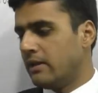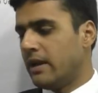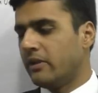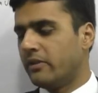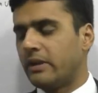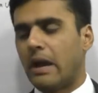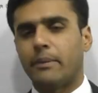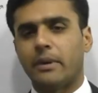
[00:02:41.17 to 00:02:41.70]

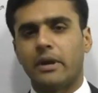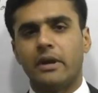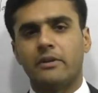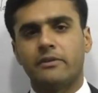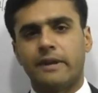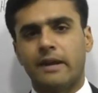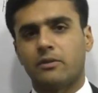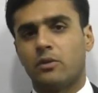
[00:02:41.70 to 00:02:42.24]
that is capital
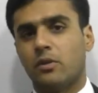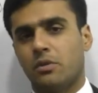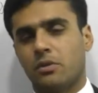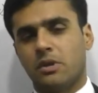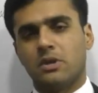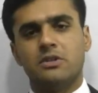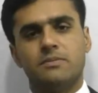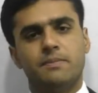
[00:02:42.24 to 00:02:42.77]
gains tax on the
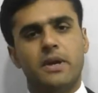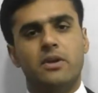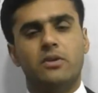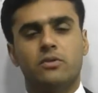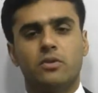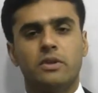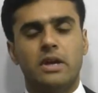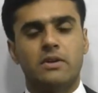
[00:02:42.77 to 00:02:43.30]
third
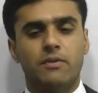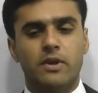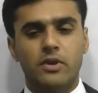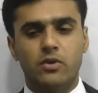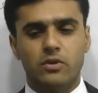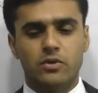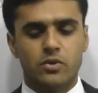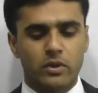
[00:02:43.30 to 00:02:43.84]
page, so that
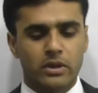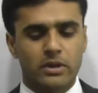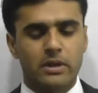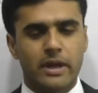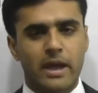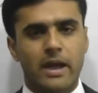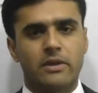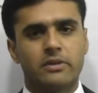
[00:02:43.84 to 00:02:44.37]
when you're
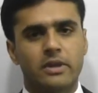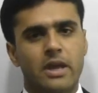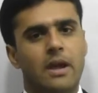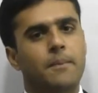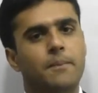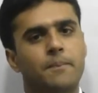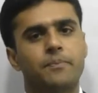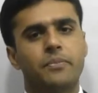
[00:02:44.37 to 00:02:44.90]
doing the
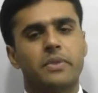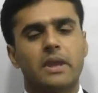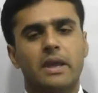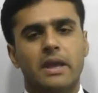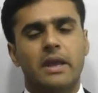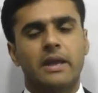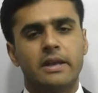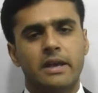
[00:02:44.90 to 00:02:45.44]
exam
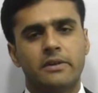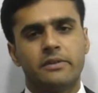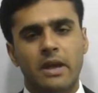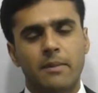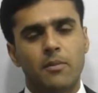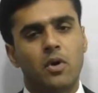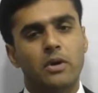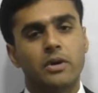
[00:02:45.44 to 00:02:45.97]
in
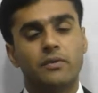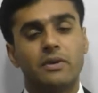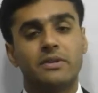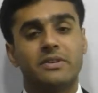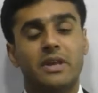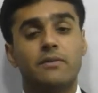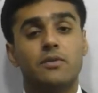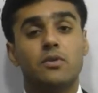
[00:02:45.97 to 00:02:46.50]
exam hall, it
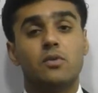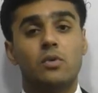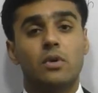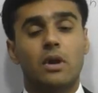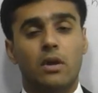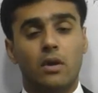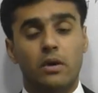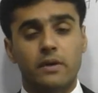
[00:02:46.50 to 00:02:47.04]
will save
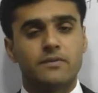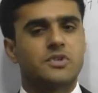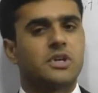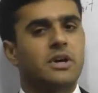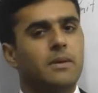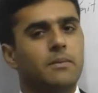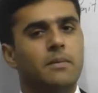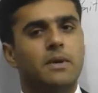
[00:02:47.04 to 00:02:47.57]
you a lot of
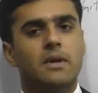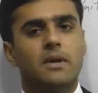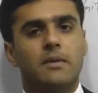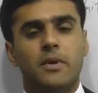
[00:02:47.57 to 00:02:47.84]
time,